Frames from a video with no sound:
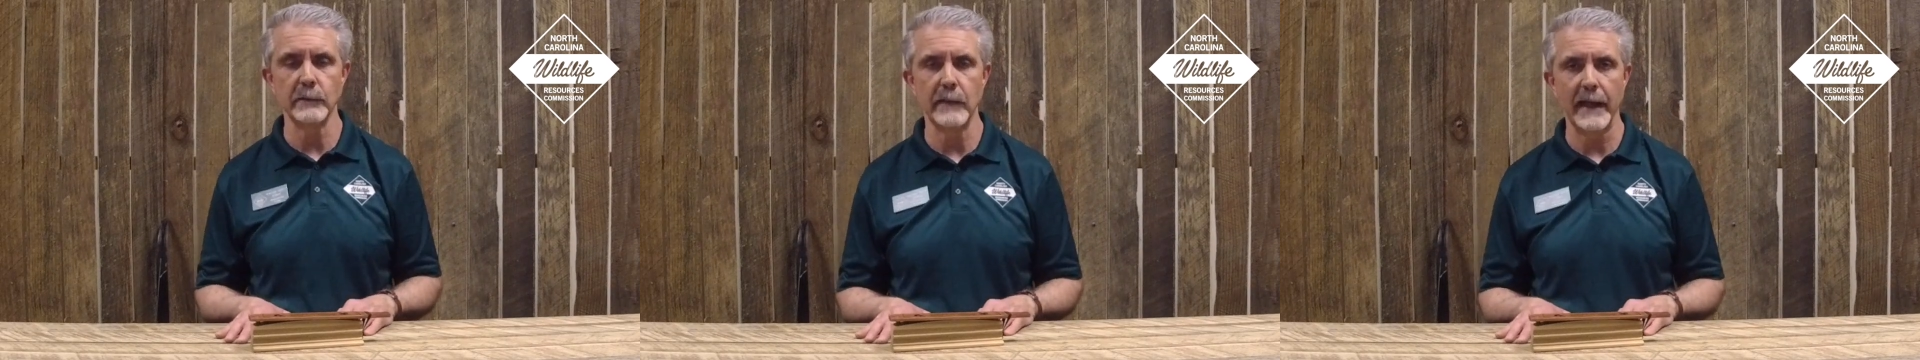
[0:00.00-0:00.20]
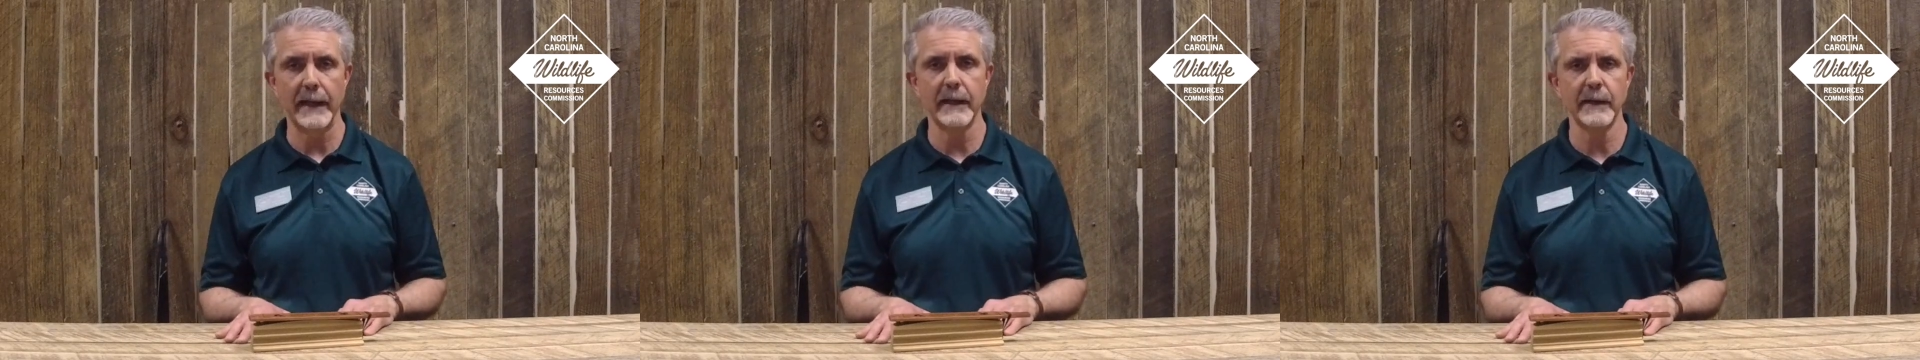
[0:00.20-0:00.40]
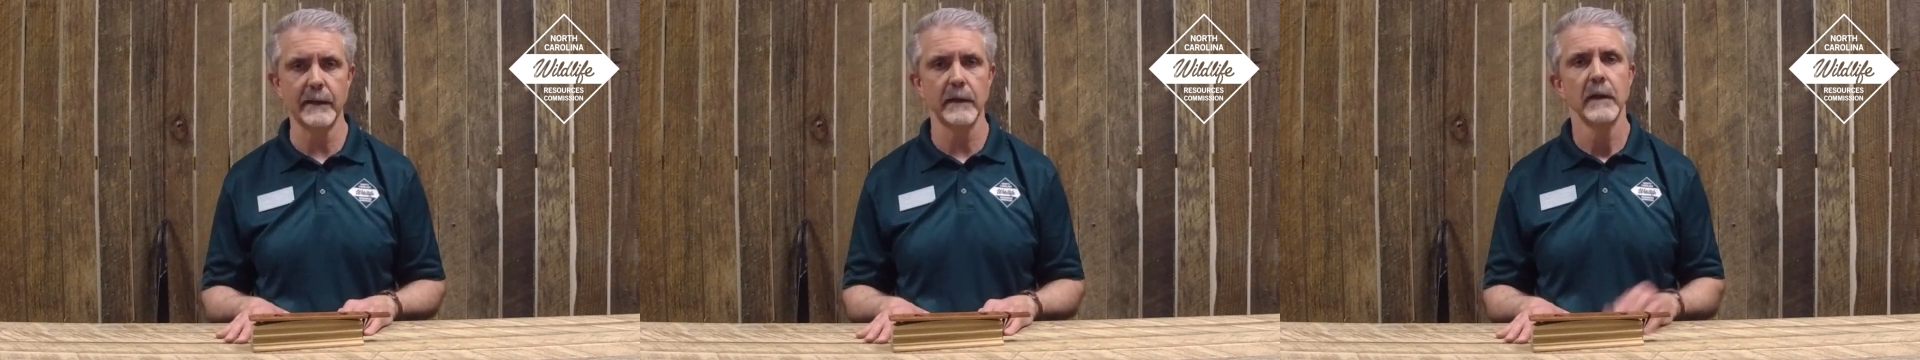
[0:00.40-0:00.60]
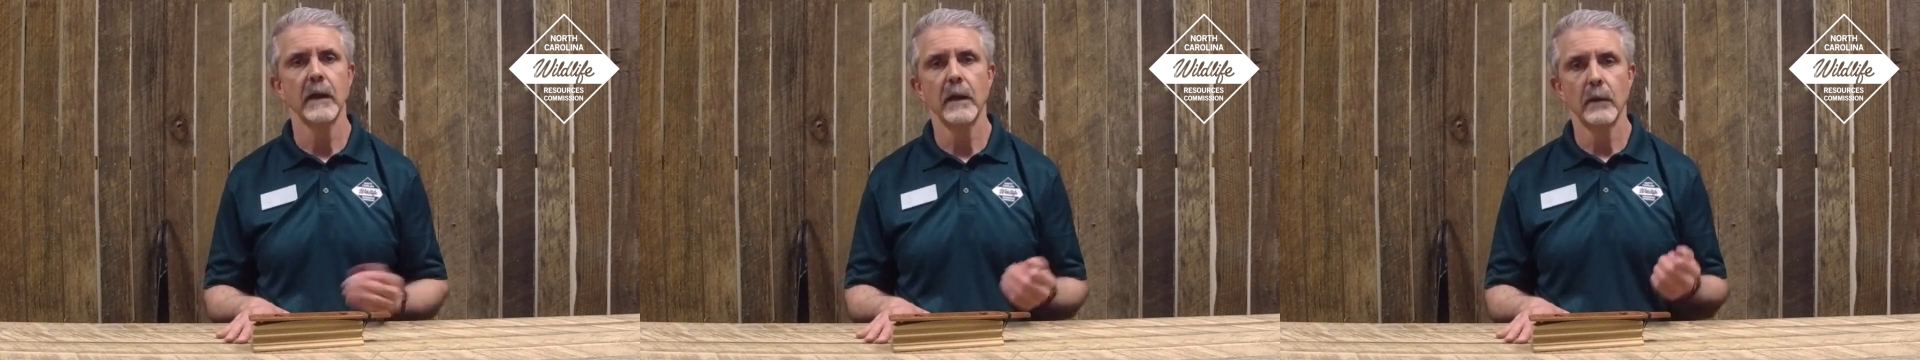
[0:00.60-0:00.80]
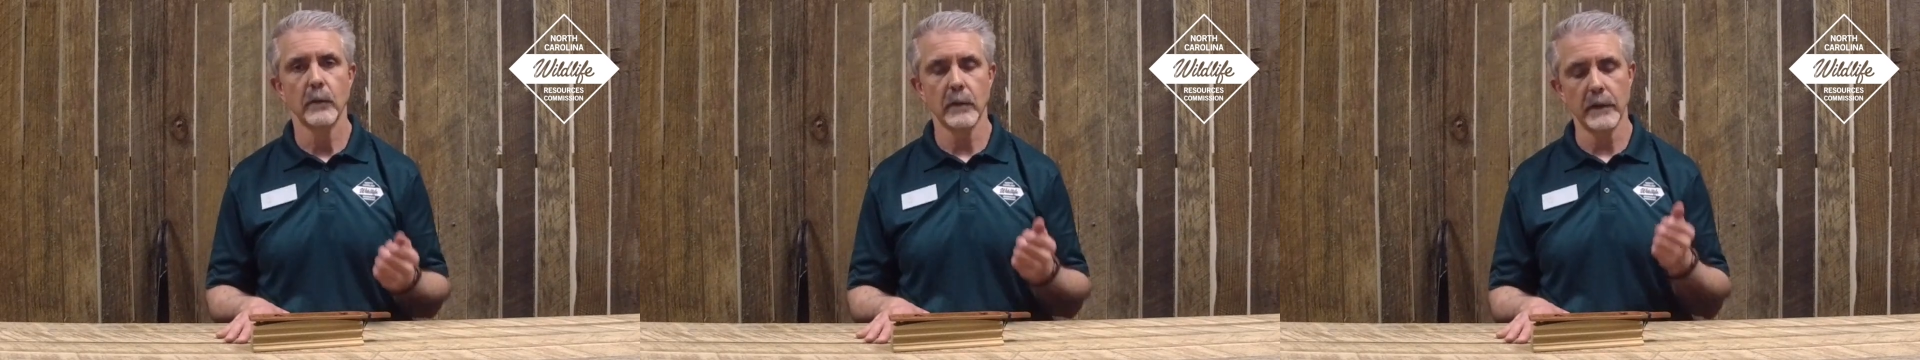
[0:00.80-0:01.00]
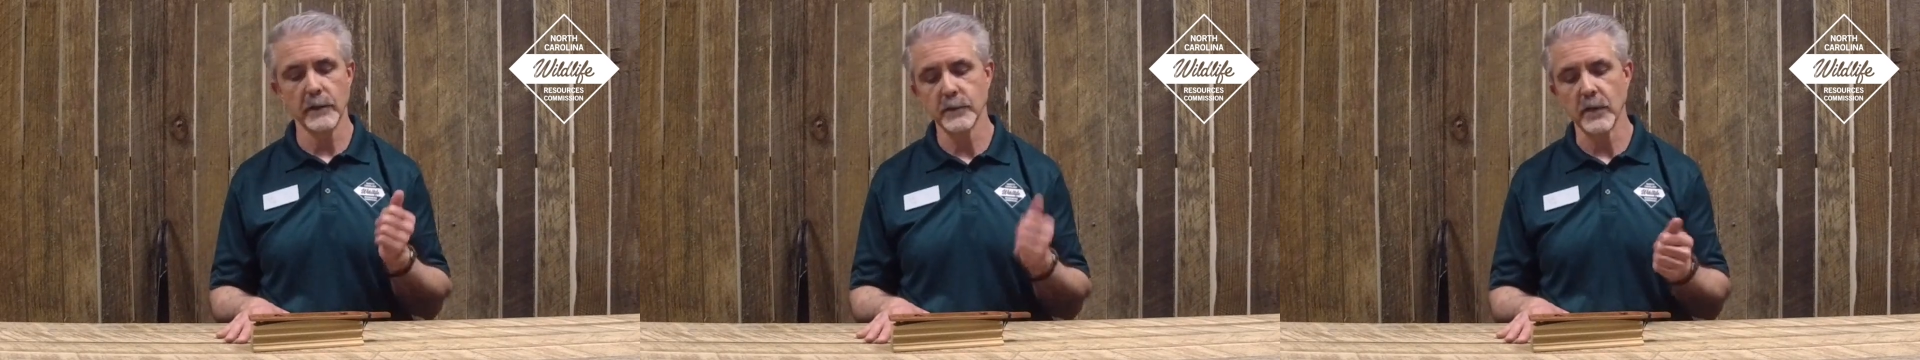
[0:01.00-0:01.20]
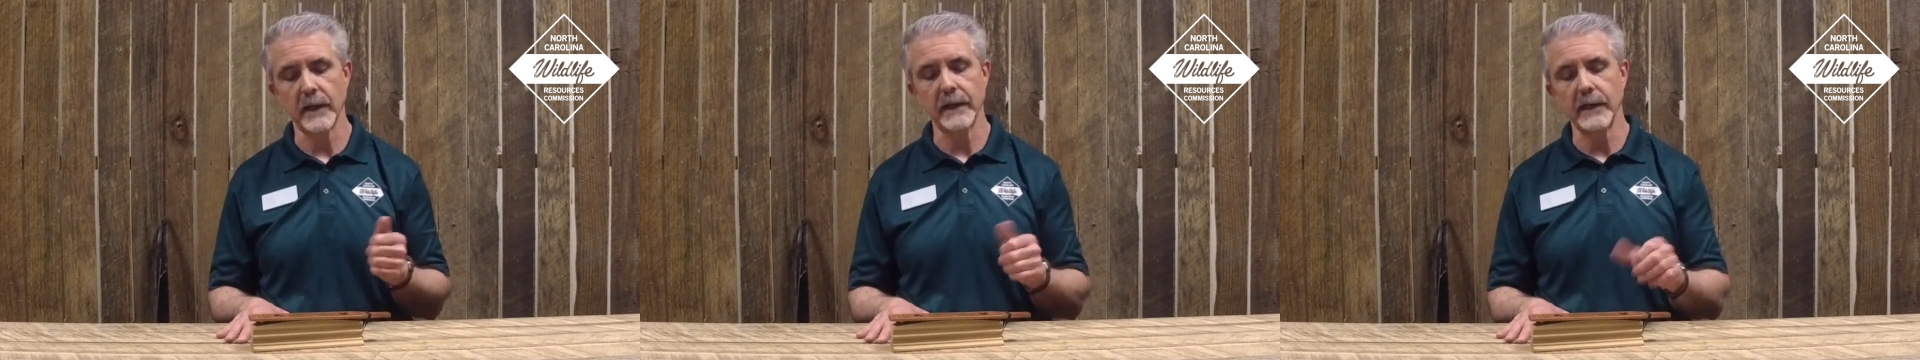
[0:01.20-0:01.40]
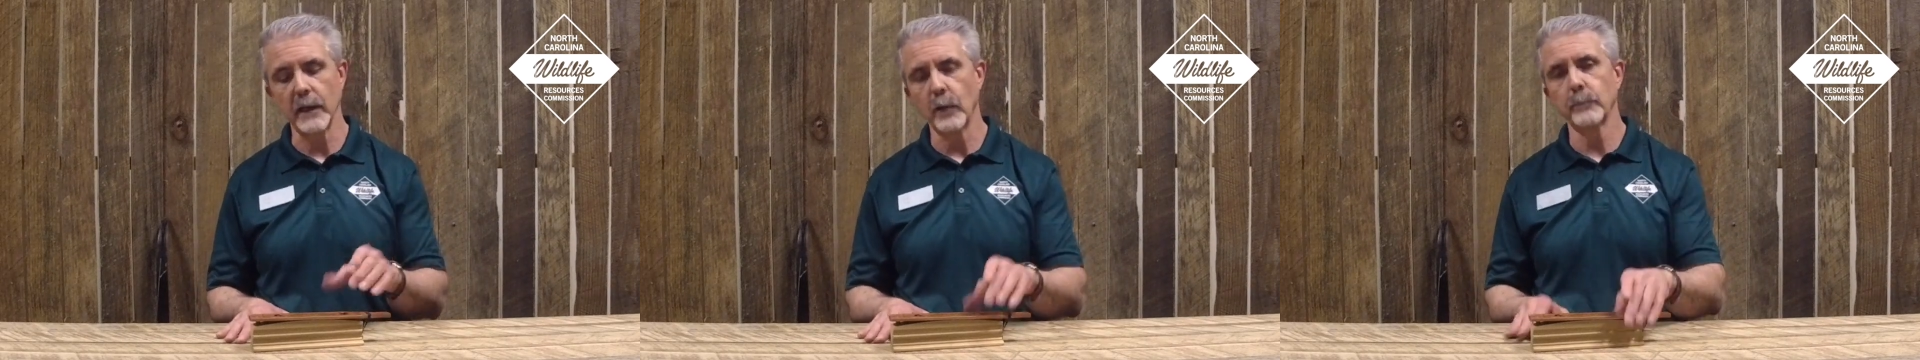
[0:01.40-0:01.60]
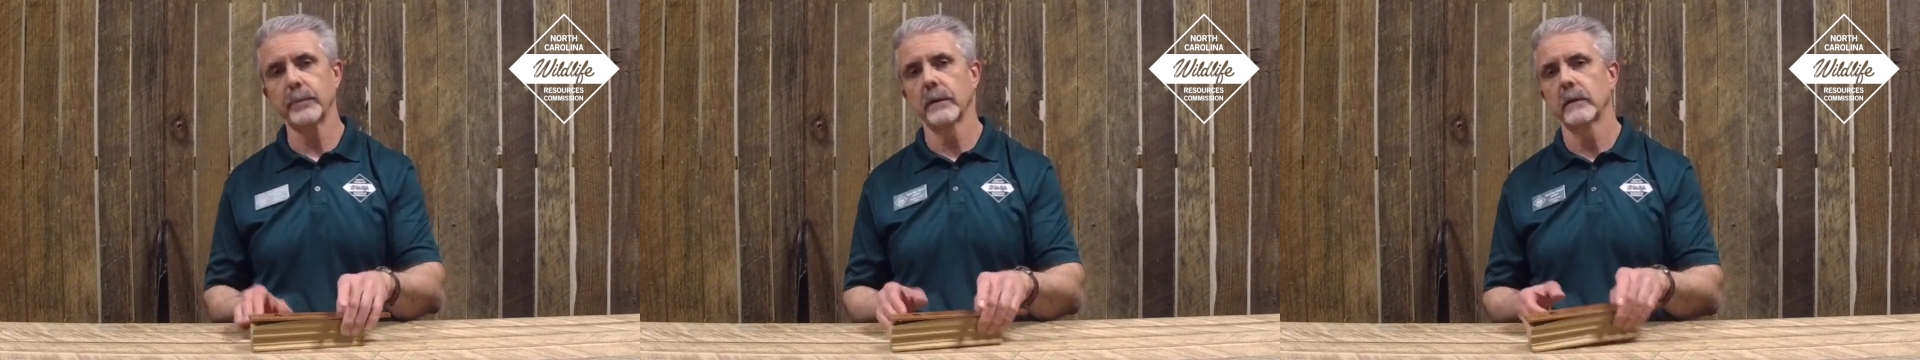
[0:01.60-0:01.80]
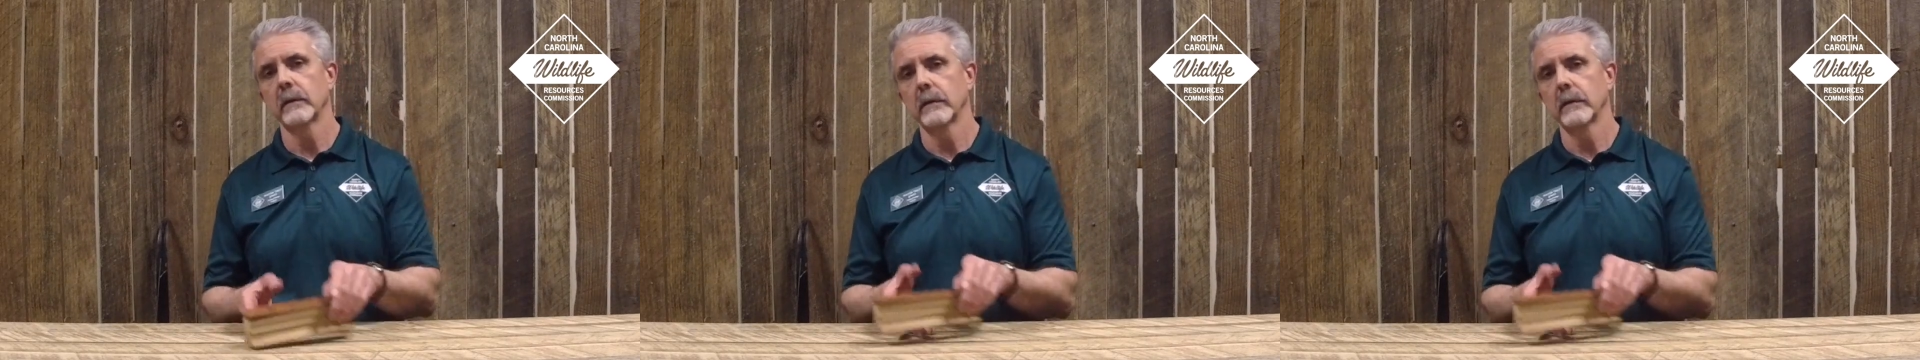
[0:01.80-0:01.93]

do that here. We're going to try to yelp,